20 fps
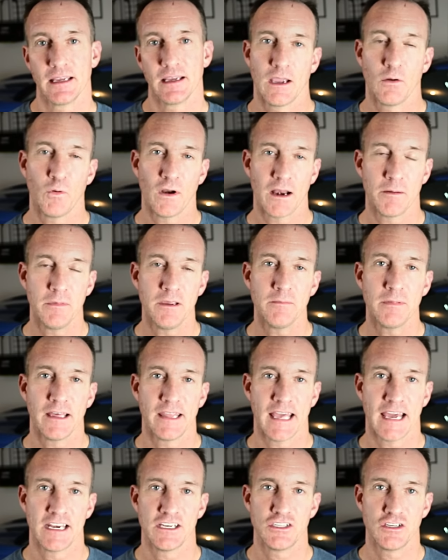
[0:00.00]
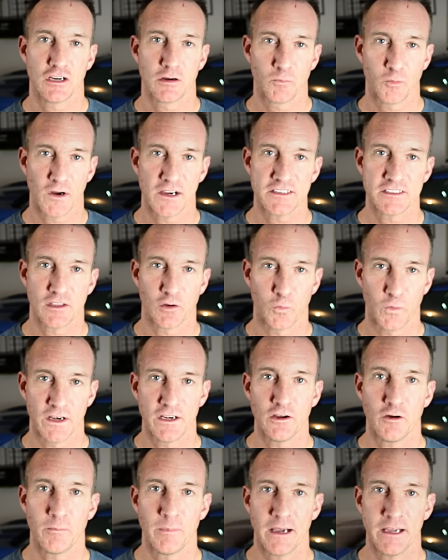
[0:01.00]
And what I mean by that is you can press the
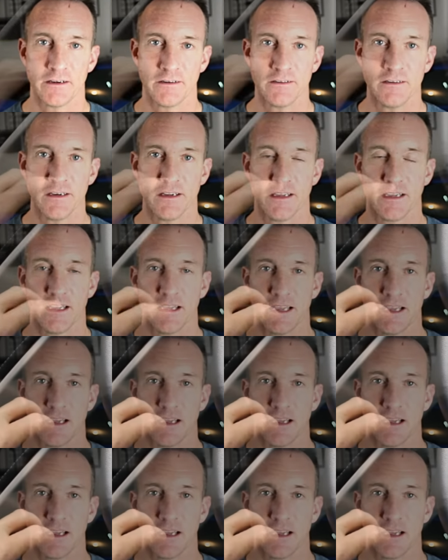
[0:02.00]
window button